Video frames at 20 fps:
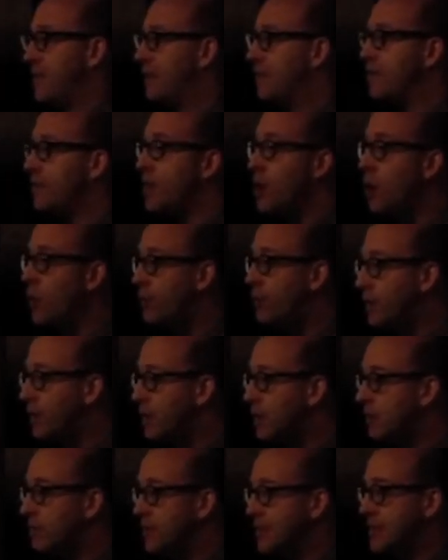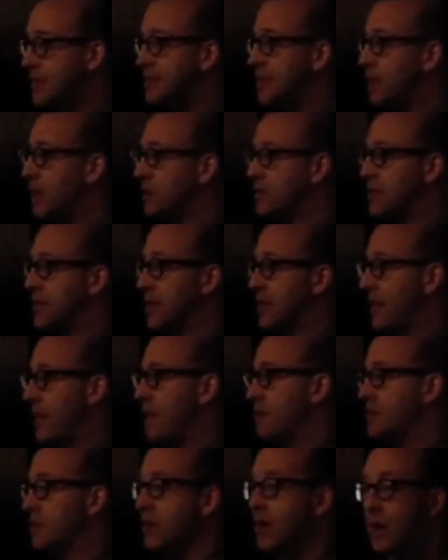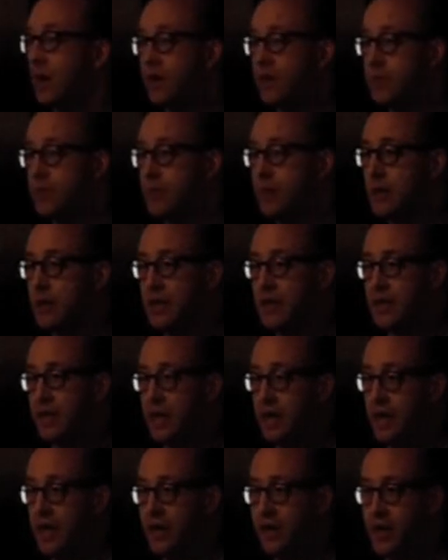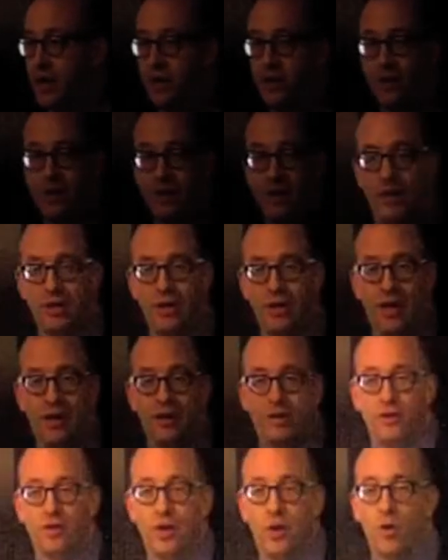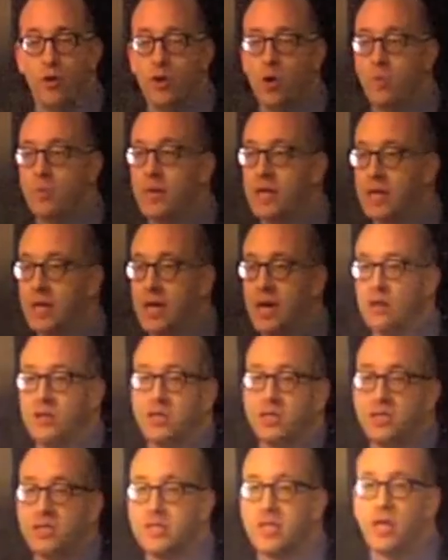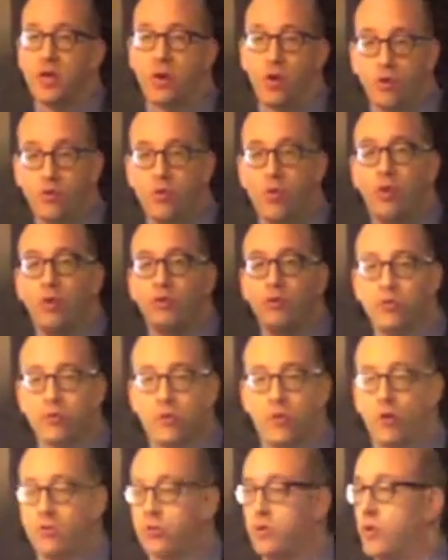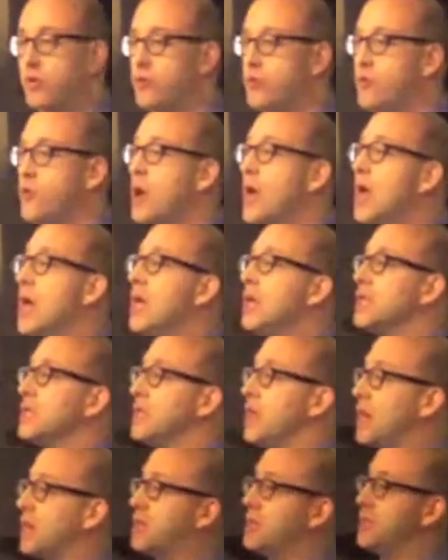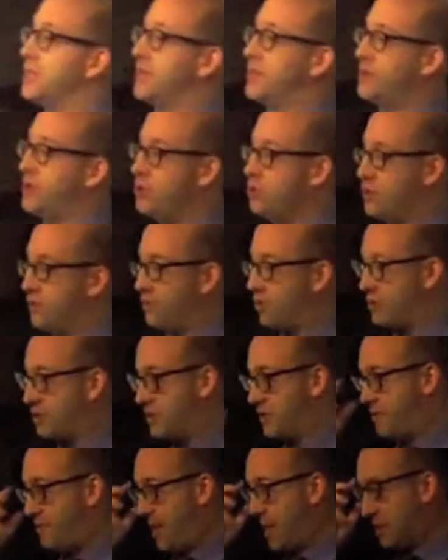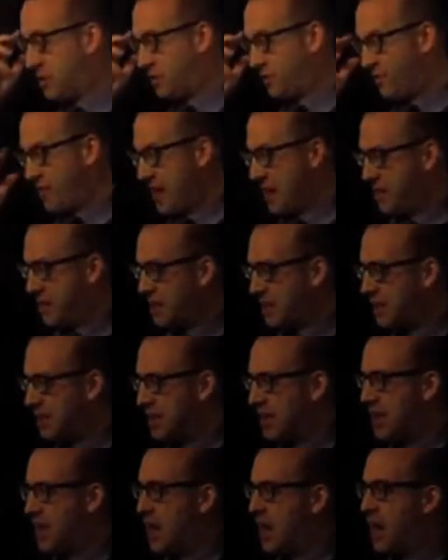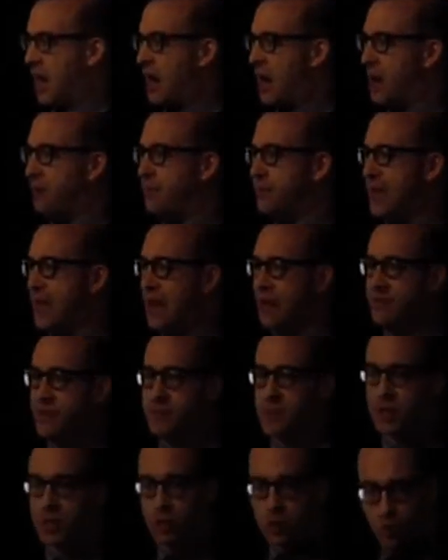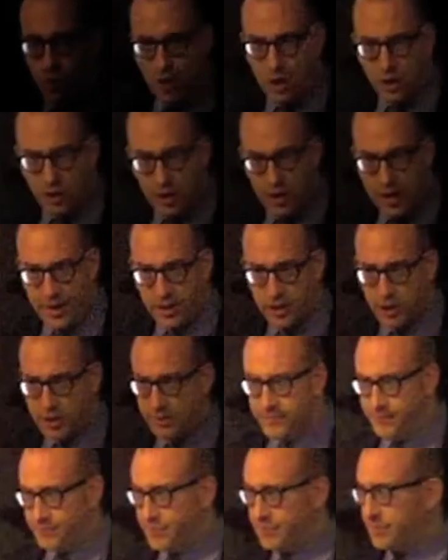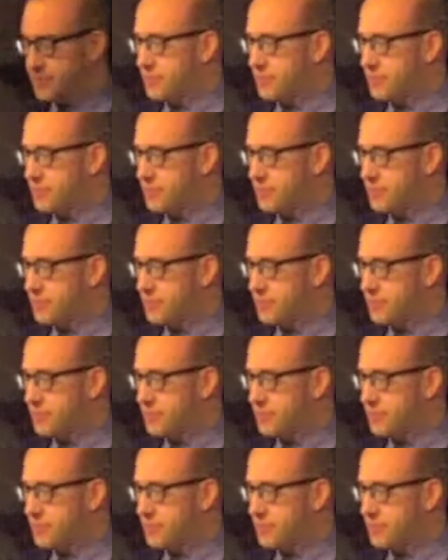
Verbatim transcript: They've never been opened because they all say accounting on them. And, and, and, and no, nobody cares. They just say compte rendu, compte rendu. Luckily, at the University of Pennsylvania, um, they have the Maclure collection.